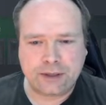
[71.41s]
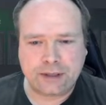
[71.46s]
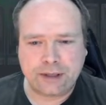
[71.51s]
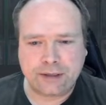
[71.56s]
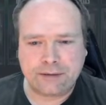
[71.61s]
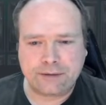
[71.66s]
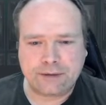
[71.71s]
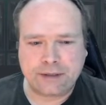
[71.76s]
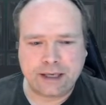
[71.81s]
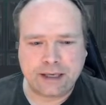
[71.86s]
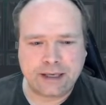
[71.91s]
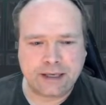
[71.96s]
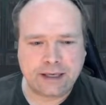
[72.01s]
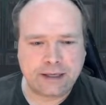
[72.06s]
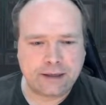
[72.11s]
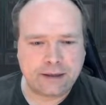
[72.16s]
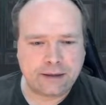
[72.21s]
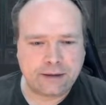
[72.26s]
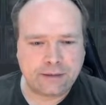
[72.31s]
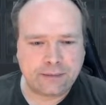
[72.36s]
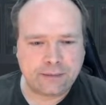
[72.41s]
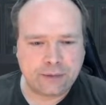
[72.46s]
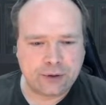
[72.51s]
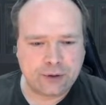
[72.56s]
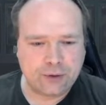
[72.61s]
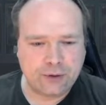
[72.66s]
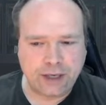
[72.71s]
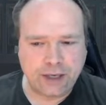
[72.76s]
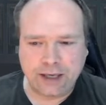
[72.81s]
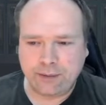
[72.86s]
It was like a
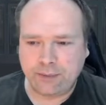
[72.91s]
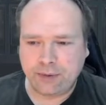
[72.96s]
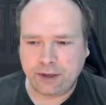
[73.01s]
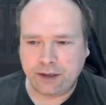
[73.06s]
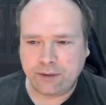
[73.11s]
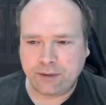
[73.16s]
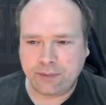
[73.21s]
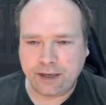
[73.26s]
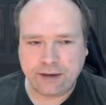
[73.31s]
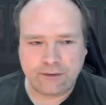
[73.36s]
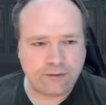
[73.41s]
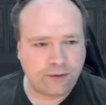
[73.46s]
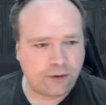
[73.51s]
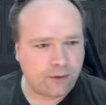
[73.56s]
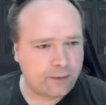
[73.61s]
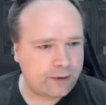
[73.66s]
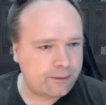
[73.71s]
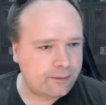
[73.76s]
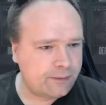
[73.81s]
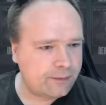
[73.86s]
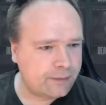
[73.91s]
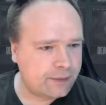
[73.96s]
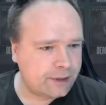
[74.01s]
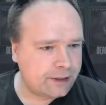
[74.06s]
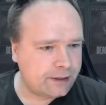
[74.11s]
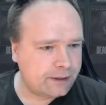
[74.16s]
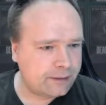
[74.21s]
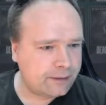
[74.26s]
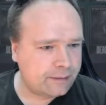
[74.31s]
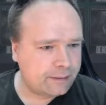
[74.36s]
2D platformer.
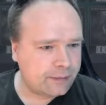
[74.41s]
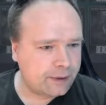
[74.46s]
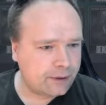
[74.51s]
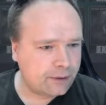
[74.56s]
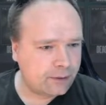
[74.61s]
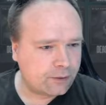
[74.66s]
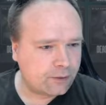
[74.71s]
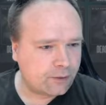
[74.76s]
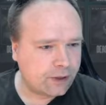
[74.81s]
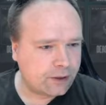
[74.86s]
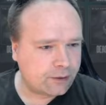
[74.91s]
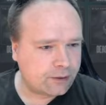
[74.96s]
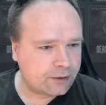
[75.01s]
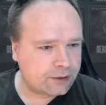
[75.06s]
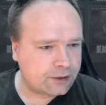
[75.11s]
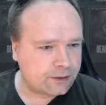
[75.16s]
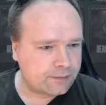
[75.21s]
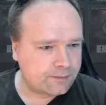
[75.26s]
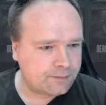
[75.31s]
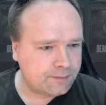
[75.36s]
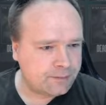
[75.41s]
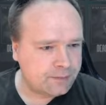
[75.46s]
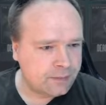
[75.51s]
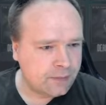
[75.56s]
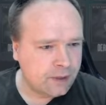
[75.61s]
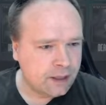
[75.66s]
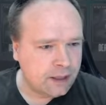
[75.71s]
It looked quite awesome.